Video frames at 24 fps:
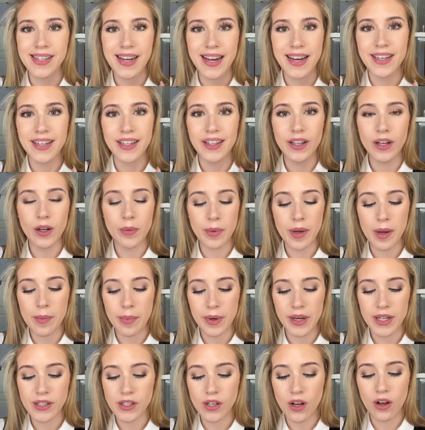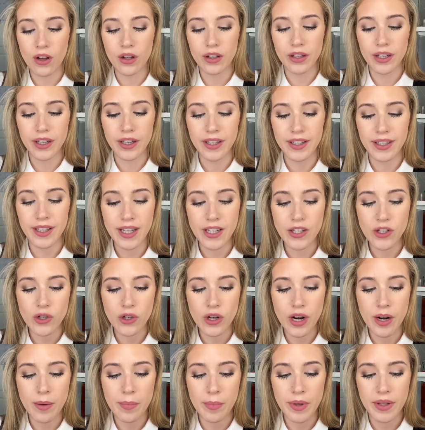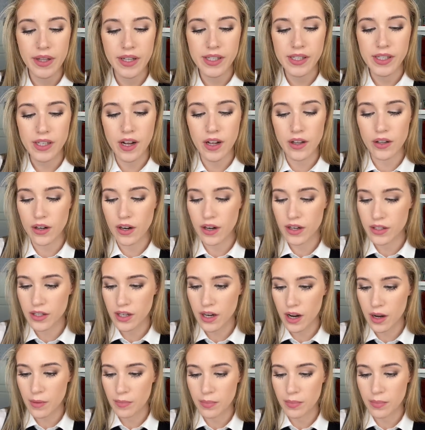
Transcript: a little bit, but it's all good. Let's try to put this color on top.